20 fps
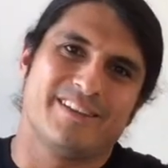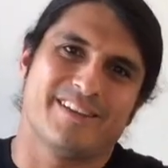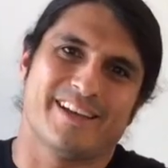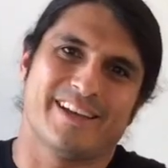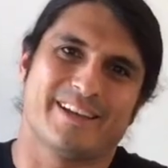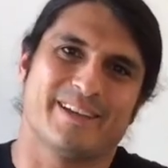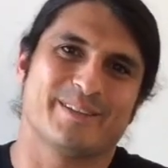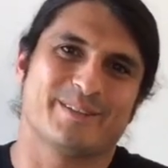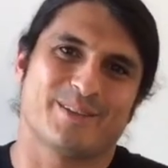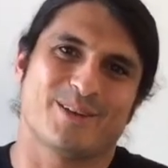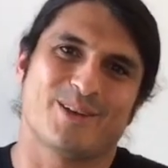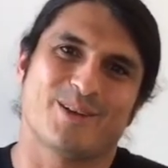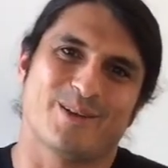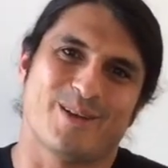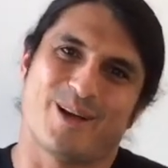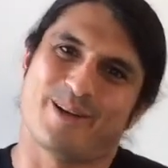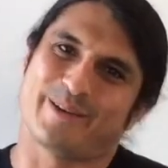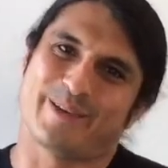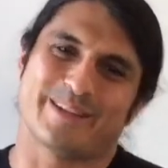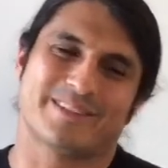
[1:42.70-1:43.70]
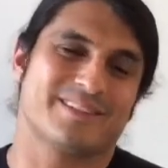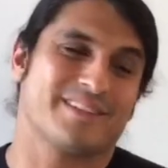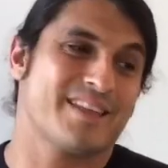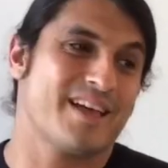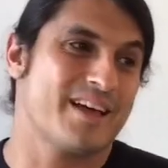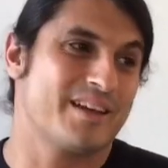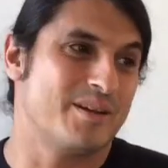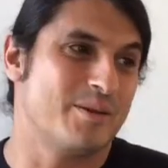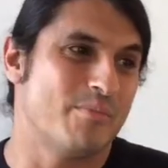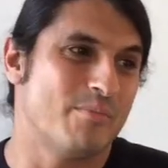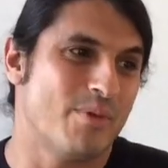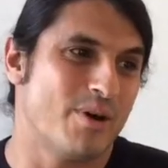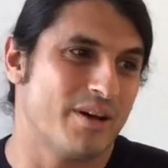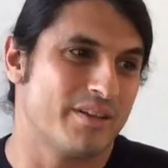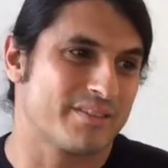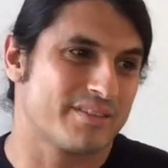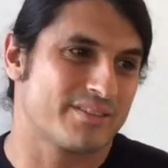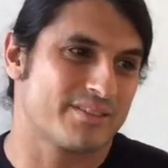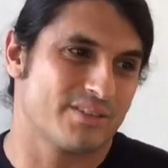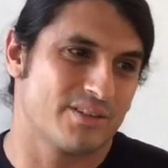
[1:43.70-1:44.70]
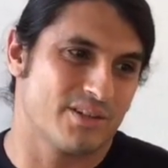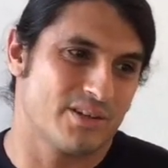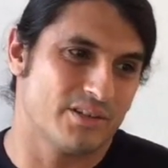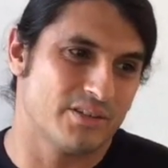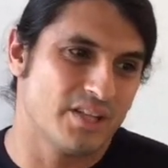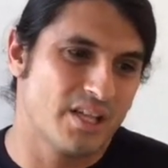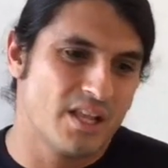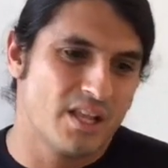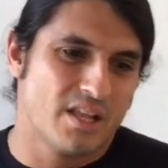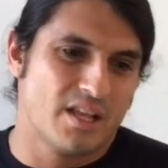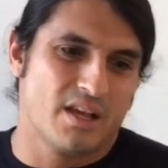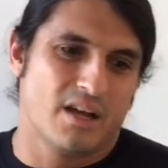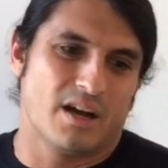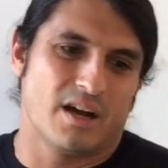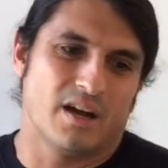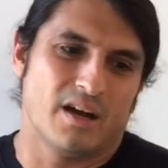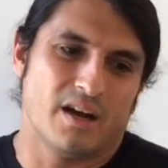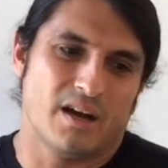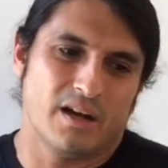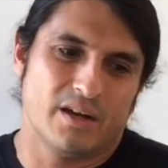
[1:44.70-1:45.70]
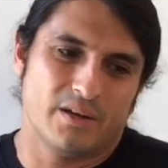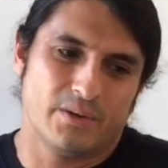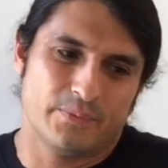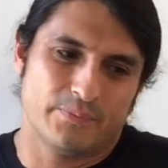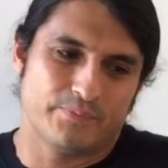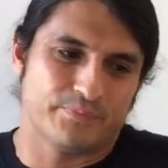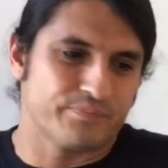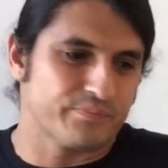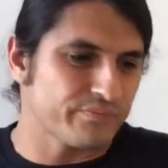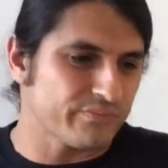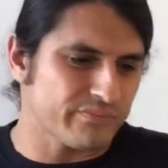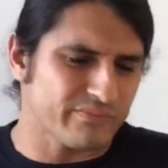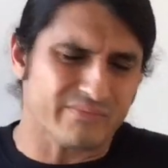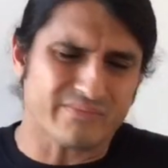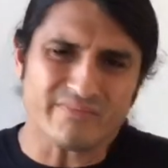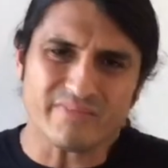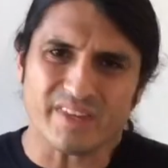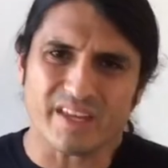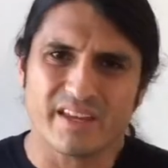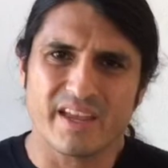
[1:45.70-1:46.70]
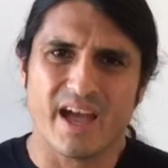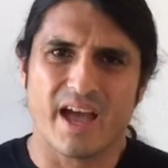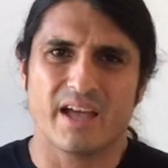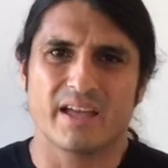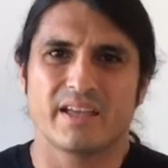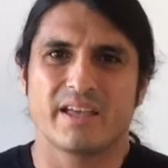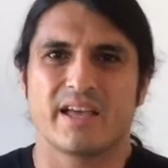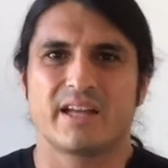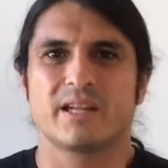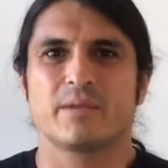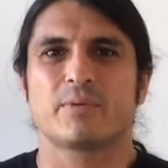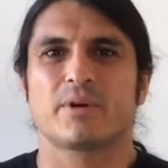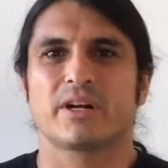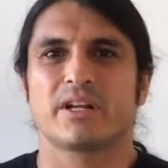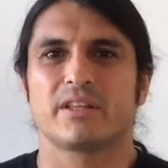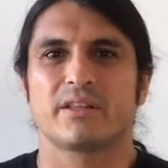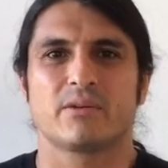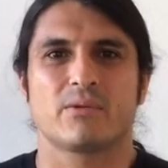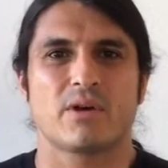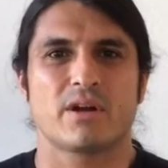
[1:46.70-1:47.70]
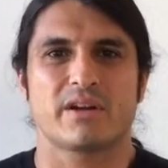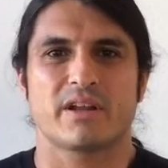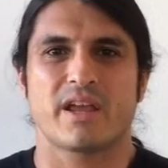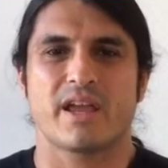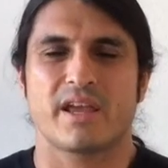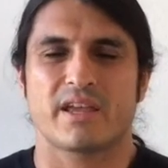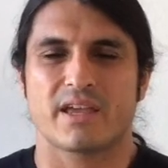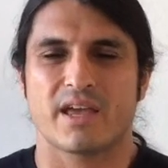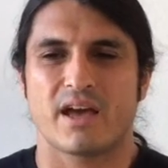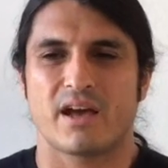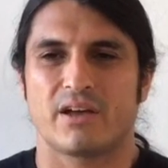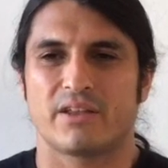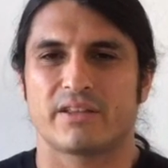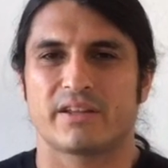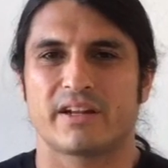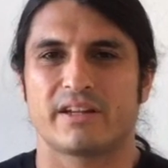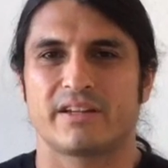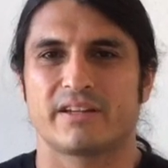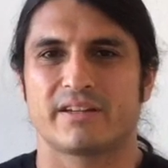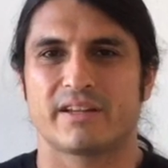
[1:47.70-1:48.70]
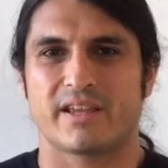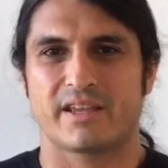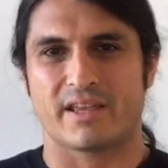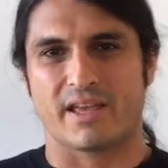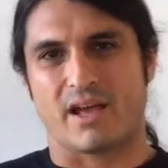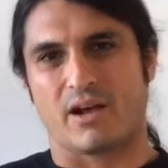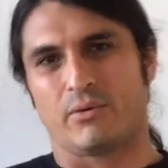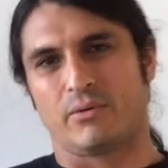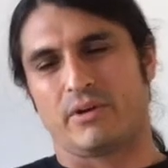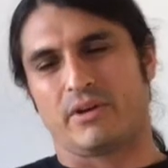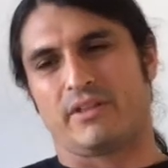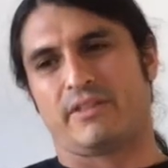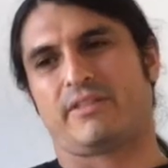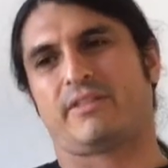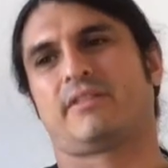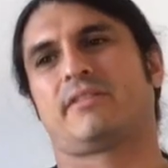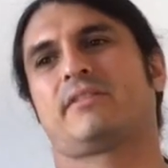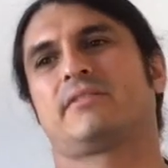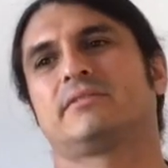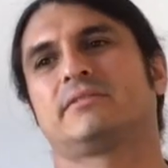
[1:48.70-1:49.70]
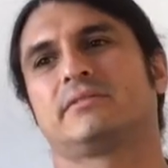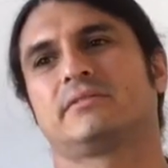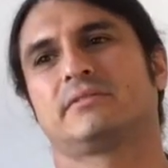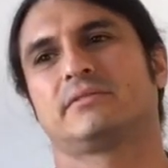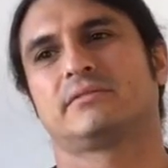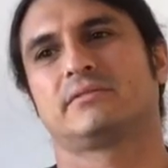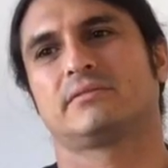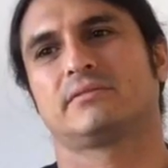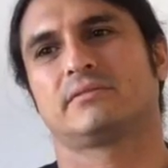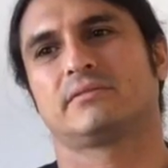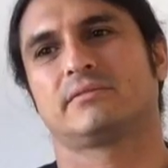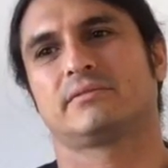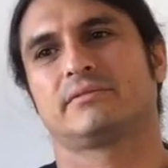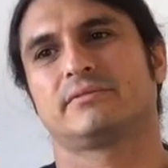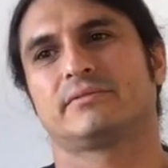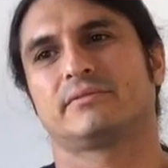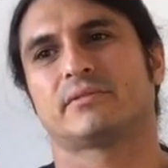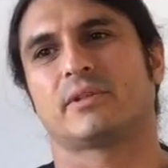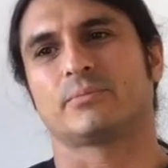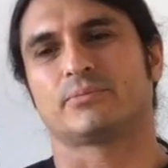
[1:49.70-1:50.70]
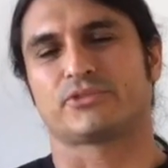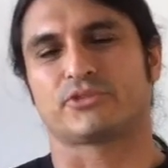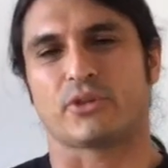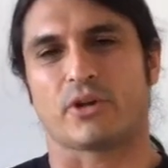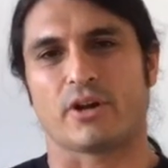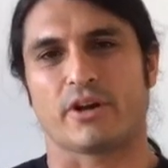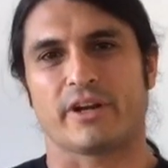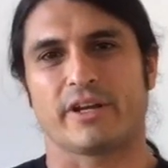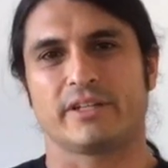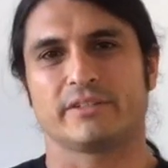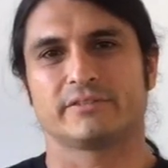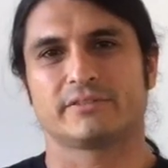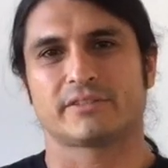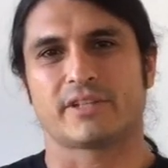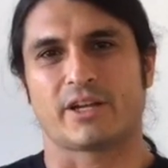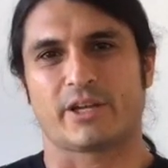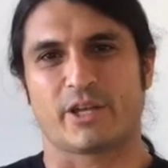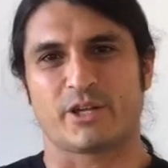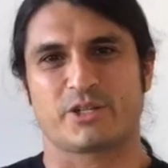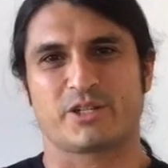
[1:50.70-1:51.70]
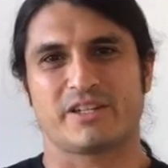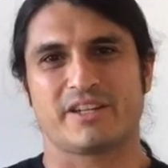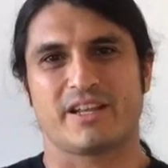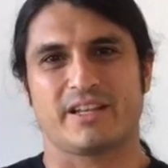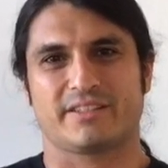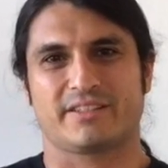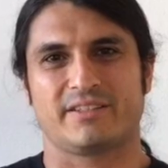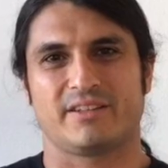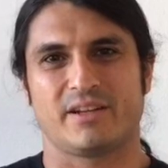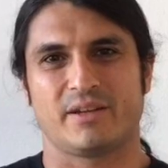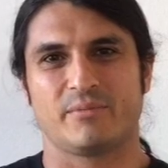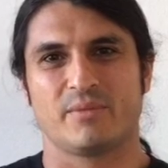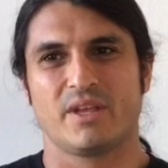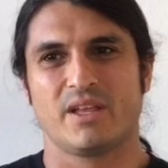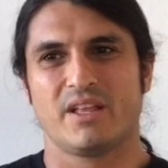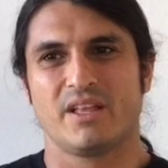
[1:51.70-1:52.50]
I guess I'll get to that in a month. So, anybody that wanted to hang out that I didn't hang out with, I'm sorry. I'll get you next time.